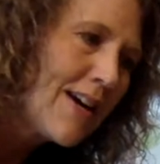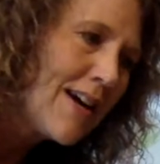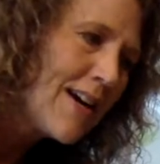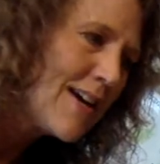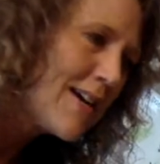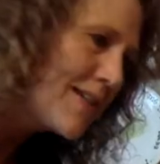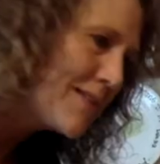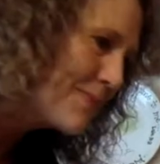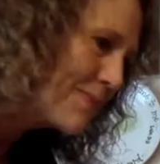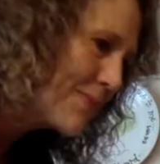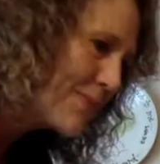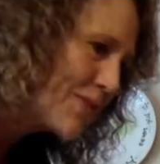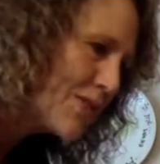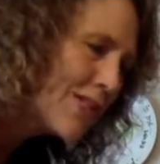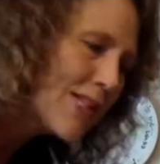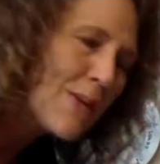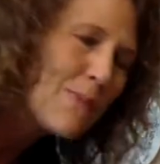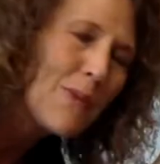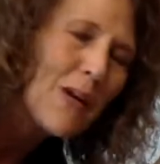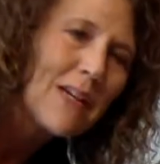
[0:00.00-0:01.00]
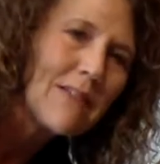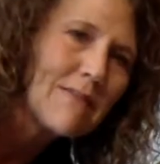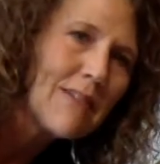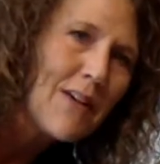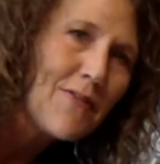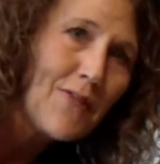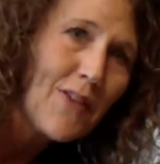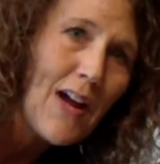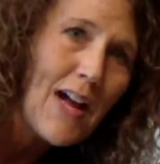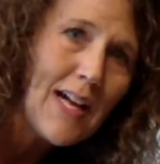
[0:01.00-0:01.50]
um, somewhere,
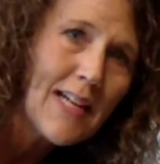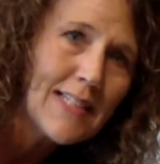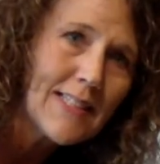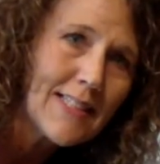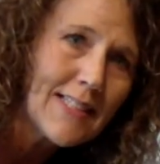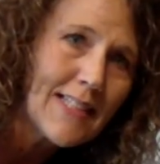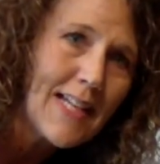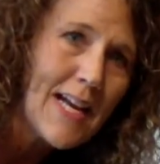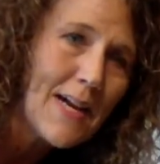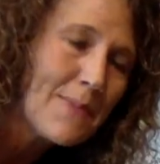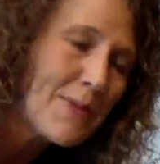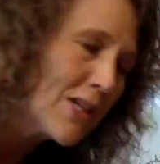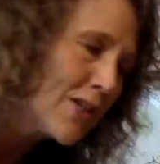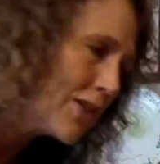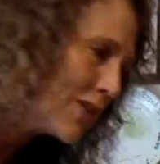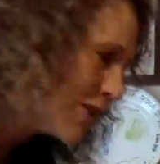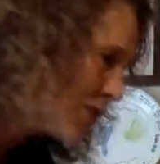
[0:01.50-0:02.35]
a friend, a neighbor,